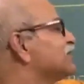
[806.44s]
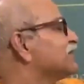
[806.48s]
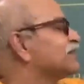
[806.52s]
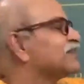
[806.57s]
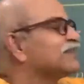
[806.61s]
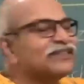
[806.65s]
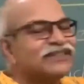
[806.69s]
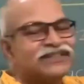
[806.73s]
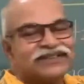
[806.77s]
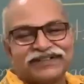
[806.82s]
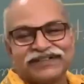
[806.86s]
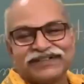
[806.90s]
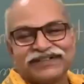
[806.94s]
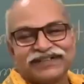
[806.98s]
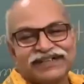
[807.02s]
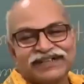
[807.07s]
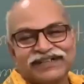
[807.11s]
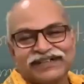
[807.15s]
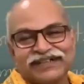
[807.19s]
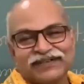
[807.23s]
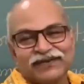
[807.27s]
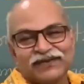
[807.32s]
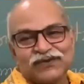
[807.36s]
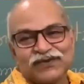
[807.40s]
with
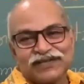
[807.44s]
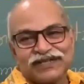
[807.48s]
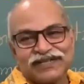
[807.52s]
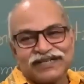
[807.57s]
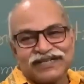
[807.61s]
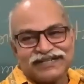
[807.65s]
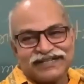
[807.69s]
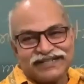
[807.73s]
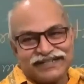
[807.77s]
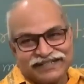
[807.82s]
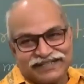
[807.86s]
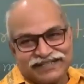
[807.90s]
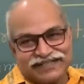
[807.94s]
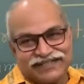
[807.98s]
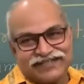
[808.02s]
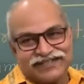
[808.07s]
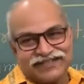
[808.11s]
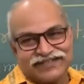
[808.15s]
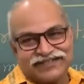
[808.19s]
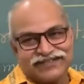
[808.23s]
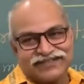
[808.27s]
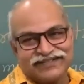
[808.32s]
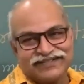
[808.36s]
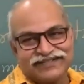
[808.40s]
what it
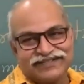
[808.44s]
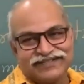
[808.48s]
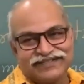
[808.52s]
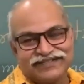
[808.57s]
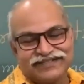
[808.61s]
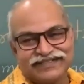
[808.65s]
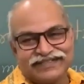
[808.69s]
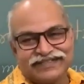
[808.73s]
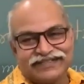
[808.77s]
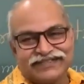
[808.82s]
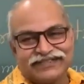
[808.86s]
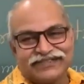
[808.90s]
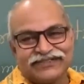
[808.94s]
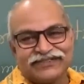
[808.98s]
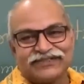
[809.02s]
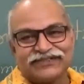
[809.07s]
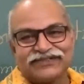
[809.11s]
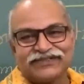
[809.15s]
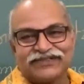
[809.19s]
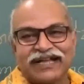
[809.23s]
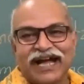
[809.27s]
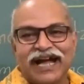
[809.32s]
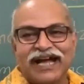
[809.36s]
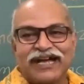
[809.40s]
is. So
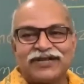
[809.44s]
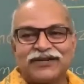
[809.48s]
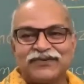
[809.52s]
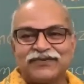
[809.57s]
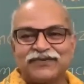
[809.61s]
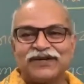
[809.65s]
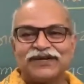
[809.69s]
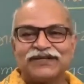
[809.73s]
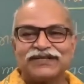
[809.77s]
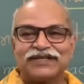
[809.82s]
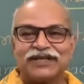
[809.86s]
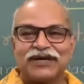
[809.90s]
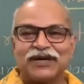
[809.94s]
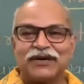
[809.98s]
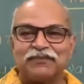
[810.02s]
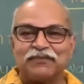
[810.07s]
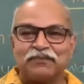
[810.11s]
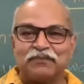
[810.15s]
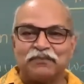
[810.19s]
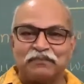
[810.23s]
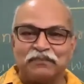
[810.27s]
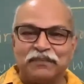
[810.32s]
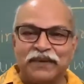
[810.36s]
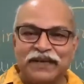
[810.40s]
that was
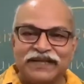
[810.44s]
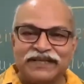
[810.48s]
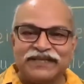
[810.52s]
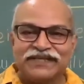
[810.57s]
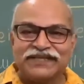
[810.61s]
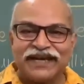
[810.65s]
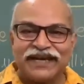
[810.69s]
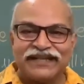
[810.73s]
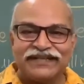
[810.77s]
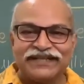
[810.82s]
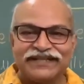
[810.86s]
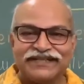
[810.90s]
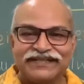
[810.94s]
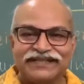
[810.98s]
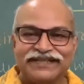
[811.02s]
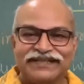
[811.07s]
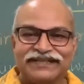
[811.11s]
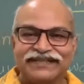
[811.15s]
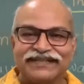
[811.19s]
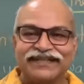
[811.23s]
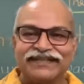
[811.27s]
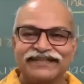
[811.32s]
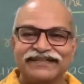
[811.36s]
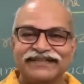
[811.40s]
a big challenge
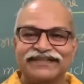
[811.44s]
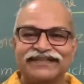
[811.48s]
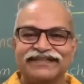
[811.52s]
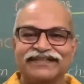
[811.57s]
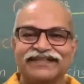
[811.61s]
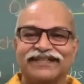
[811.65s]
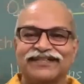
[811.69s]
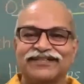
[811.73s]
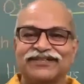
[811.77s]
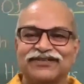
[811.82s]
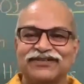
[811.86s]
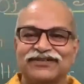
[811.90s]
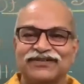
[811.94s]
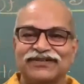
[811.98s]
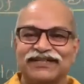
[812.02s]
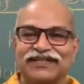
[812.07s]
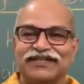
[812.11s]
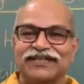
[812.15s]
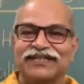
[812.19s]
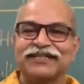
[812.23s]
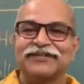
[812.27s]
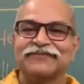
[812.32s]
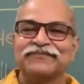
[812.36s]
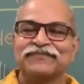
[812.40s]
in 19th
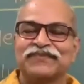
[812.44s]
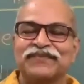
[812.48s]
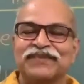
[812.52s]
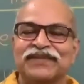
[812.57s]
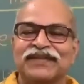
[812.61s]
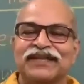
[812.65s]
century.